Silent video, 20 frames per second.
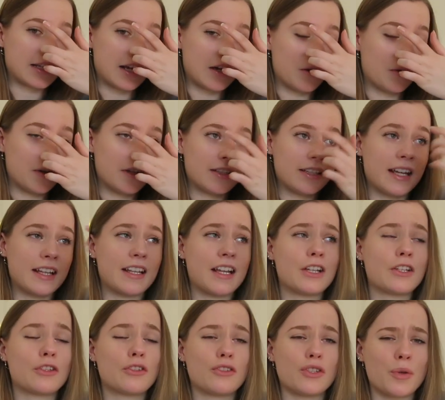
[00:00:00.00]
I always get
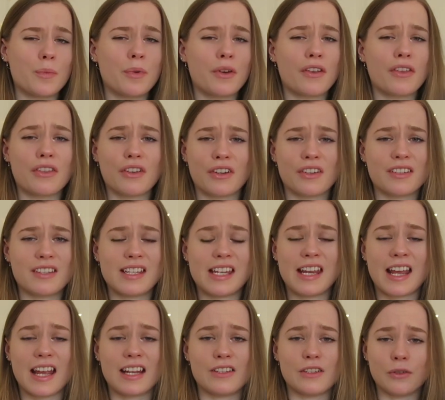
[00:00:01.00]
like super
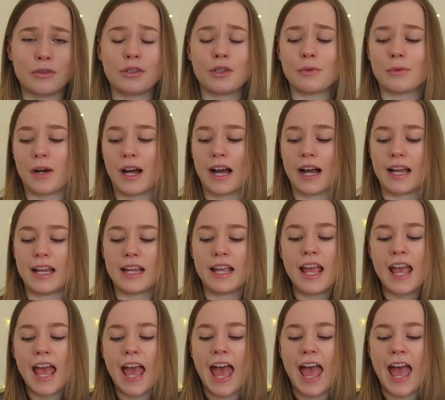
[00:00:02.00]
thirsty. I don't know why.